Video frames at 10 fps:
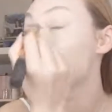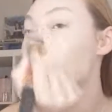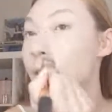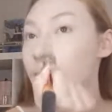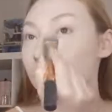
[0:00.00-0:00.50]

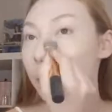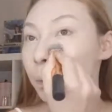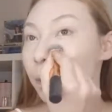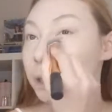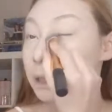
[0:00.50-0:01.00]
not the
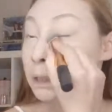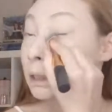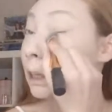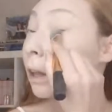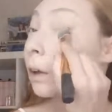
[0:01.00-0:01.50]
worst
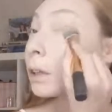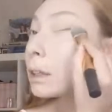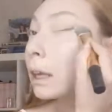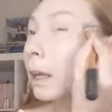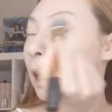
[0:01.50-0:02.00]
concealer,
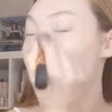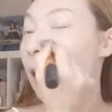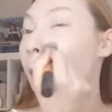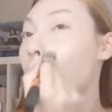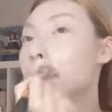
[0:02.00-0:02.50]
honestly.
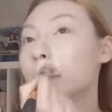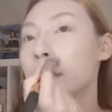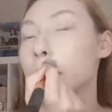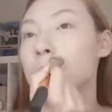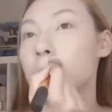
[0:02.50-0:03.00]
The
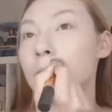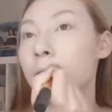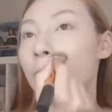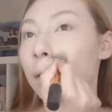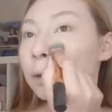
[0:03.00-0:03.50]
concealer
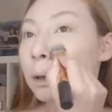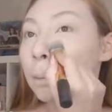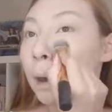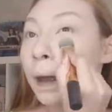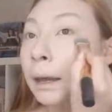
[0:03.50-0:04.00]
that I would
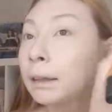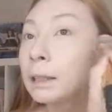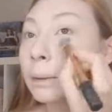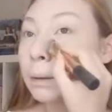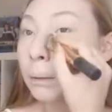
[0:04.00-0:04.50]
compare this
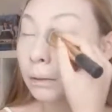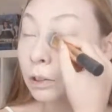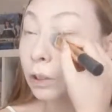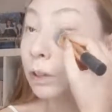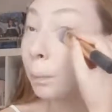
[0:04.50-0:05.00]
one
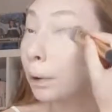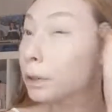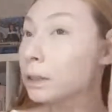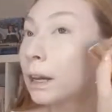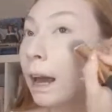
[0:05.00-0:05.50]
to the
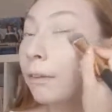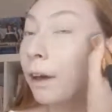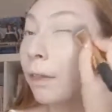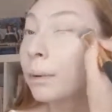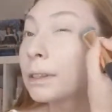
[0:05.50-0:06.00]
most out of the
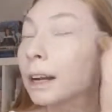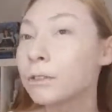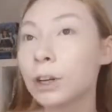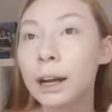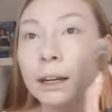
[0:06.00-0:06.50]
other ones that I've
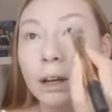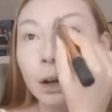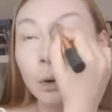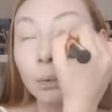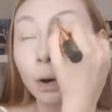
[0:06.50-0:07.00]
tried would